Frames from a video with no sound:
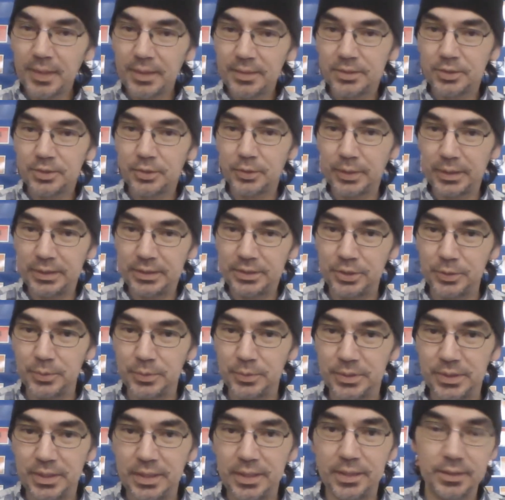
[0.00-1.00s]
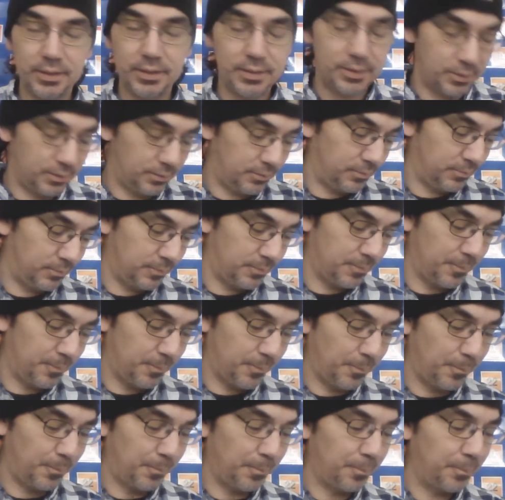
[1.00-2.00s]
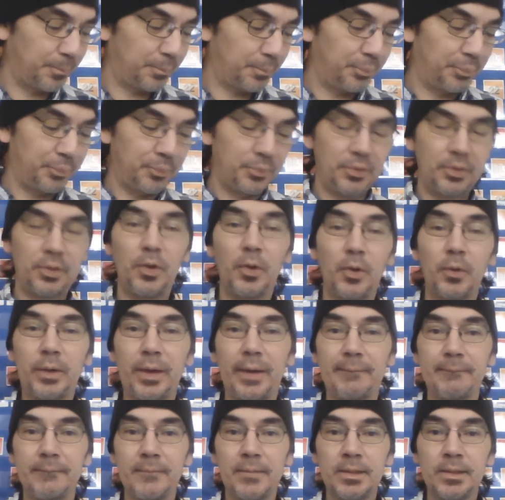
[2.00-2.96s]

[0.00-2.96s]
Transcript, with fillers: So let's use these. Okay,